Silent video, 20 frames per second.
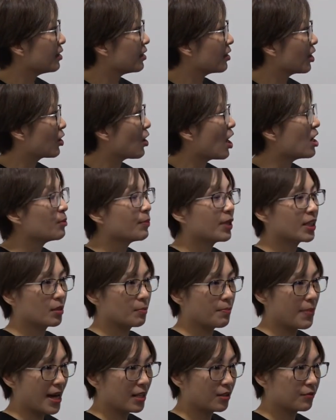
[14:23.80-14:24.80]

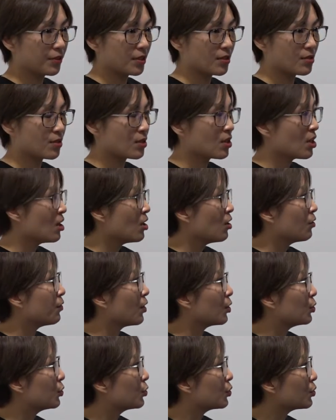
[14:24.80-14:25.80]
economic benefits
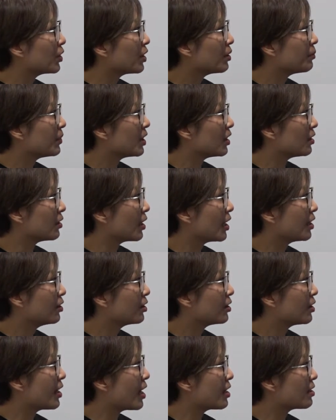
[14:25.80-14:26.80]
for doing the
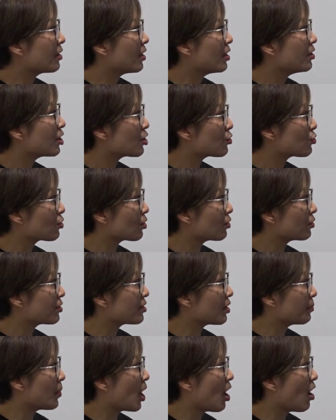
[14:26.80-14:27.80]
industrial
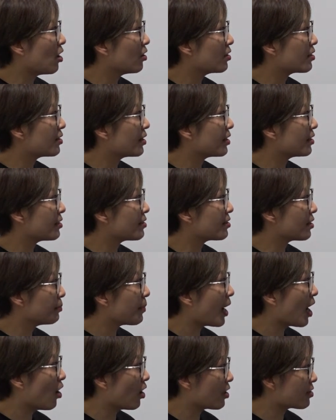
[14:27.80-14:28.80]

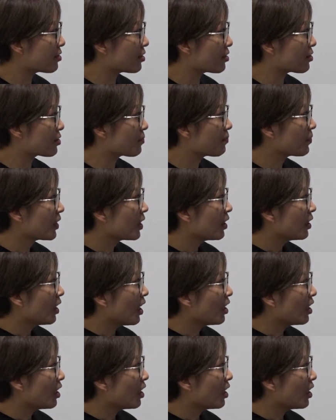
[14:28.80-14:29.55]
symbiosis.